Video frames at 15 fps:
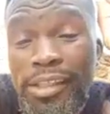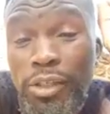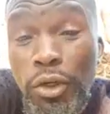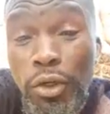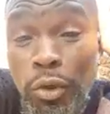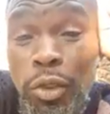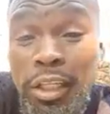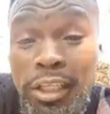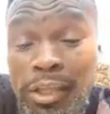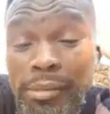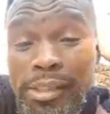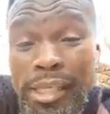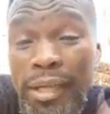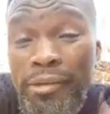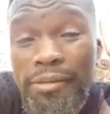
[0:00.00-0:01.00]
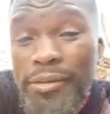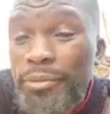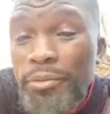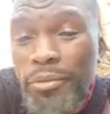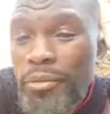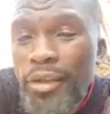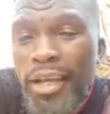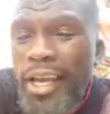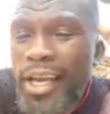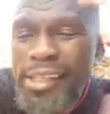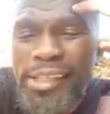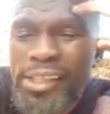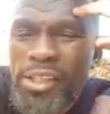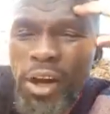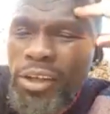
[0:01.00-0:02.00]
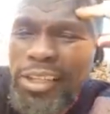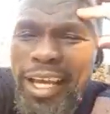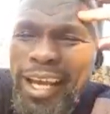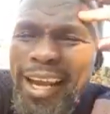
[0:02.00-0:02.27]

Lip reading: ruling themselves, it's not an